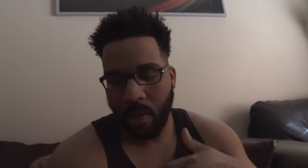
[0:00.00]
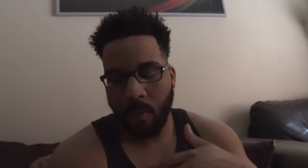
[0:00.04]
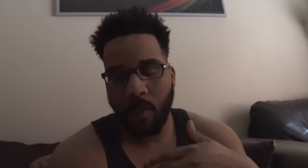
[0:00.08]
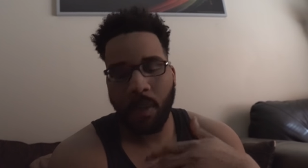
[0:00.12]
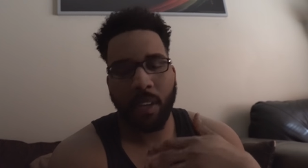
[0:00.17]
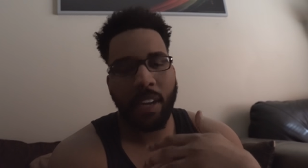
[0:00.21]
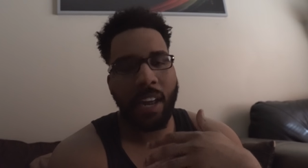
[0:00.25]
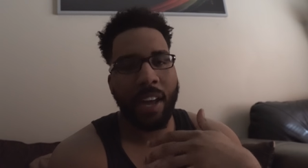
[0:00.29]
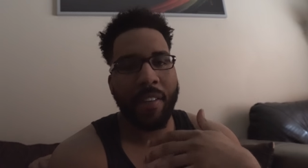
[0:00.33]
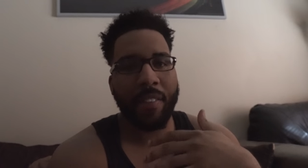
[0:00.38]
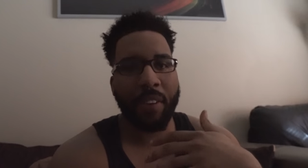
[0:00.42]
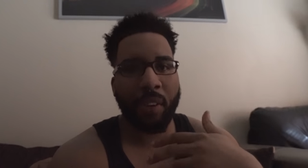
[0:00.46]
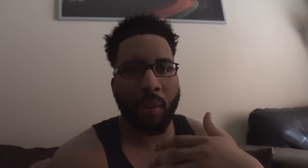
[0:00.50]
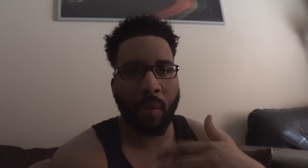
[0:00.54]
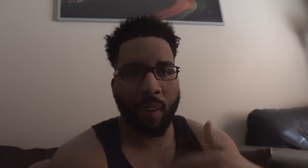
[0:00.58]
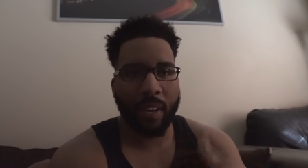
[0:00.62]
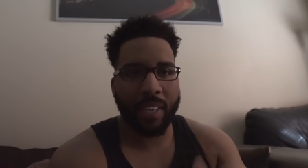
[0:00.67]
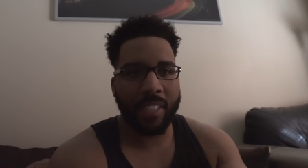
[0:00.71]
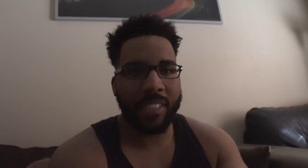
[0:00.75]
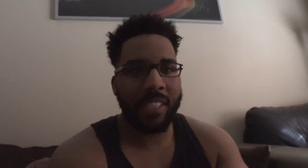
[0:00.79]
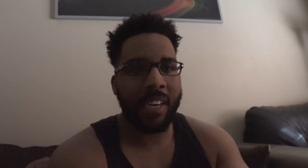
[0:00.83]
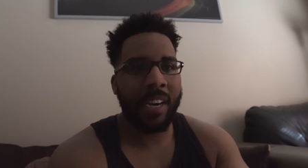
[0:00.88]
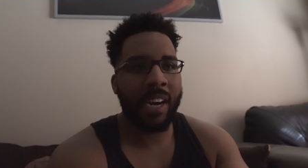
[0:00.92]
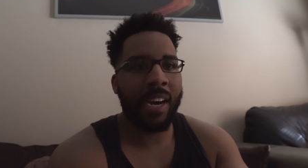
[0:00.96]
We're going to have a
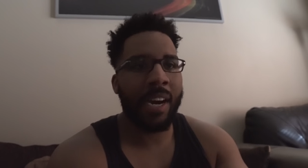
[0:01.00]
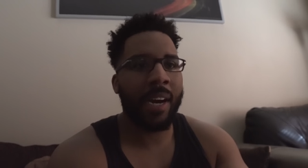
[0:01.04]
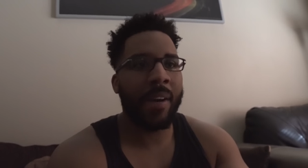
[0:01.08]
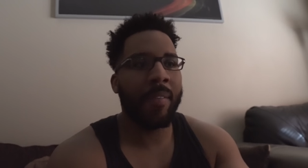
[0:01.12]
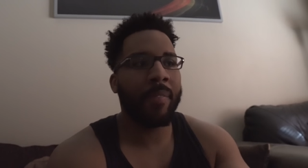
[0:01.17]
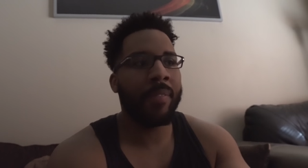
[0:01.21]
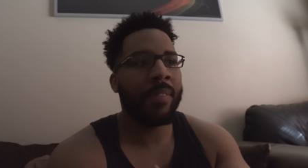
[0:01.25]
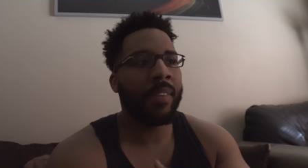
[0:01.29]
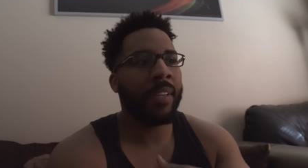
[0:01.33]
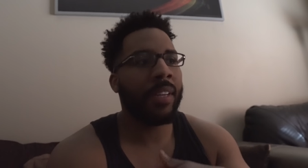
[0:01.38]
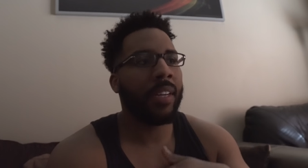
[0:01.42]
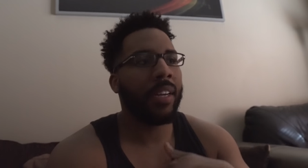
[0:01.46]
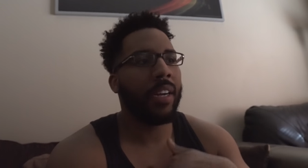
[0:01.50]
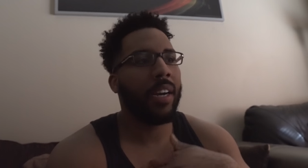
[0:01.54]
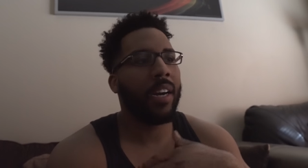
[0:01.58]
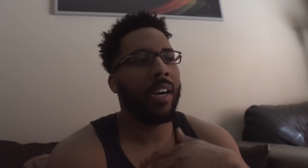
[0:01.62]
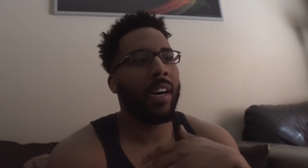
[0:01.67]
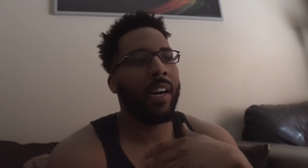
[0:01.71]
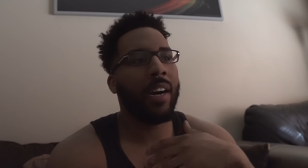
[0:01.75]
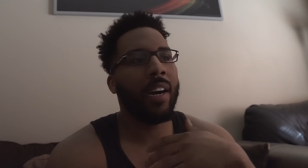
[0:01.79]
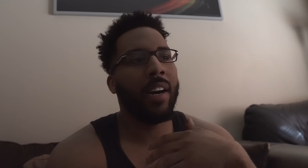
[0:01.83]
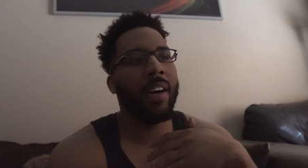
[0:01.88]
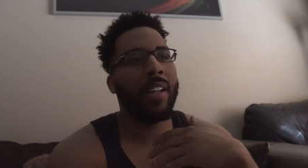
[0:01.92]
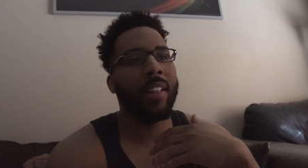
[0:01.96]
great time.
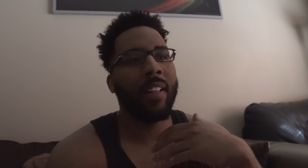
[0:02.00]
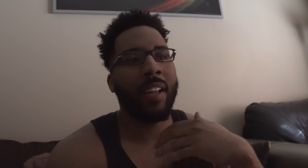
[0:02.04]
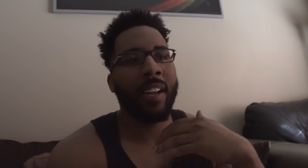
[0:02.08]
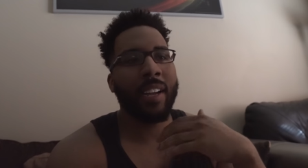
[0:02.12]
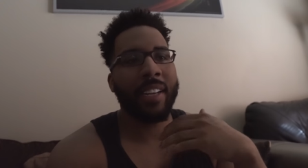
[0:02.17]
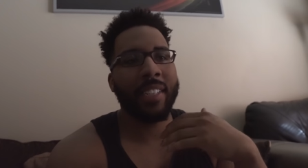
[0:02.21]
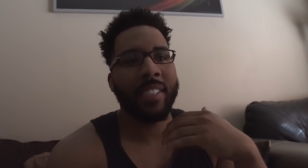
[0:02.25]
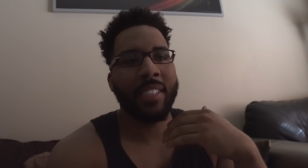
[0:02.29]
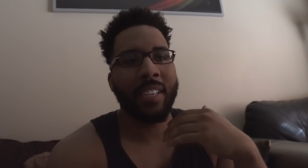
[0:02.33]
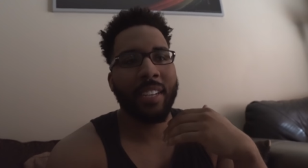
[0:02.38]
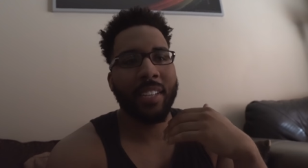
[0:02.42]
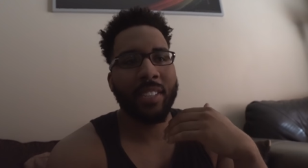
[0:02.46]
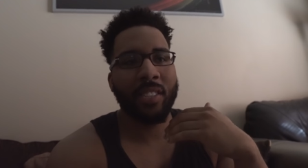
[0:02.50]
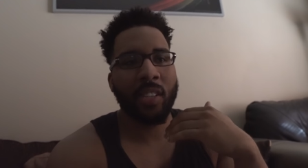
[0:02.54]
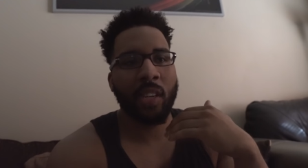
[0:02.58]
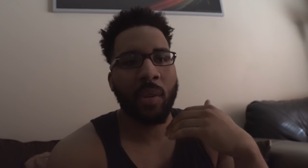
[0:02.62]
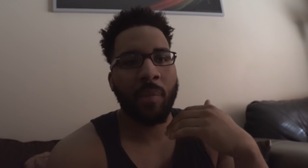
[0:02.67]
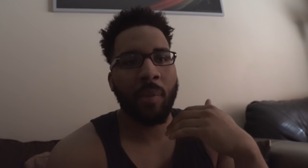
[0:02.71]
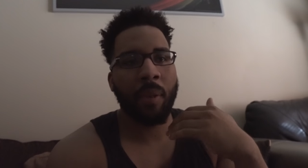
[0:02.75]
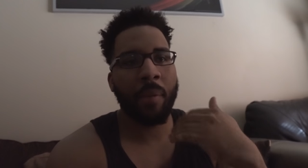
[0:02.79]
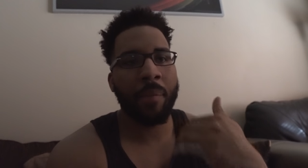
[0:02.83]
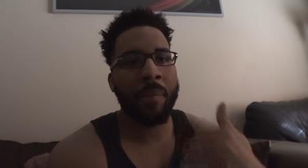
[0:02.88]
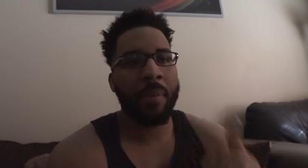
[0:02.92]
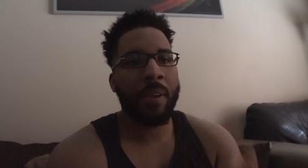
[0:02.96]
Uh, like I said, it's going
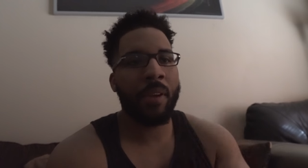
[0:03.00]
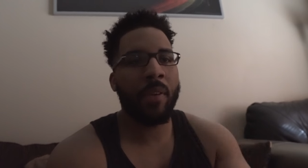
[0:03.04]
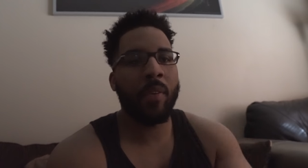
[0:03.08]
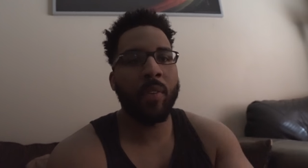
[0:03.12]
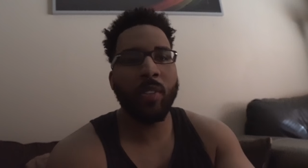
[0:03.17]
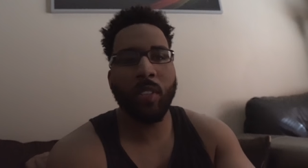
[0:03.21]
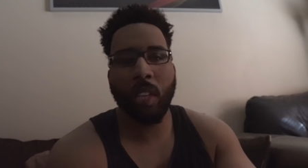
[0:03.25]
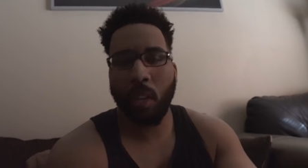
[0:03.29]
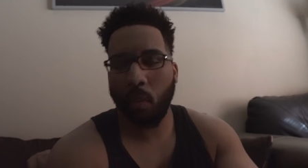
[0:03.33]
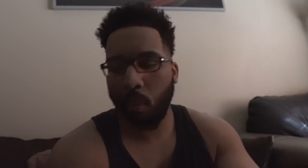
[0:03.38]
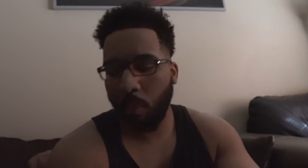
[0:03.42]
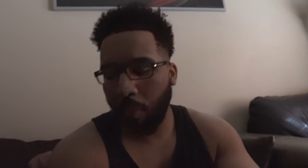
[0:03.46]
to be music.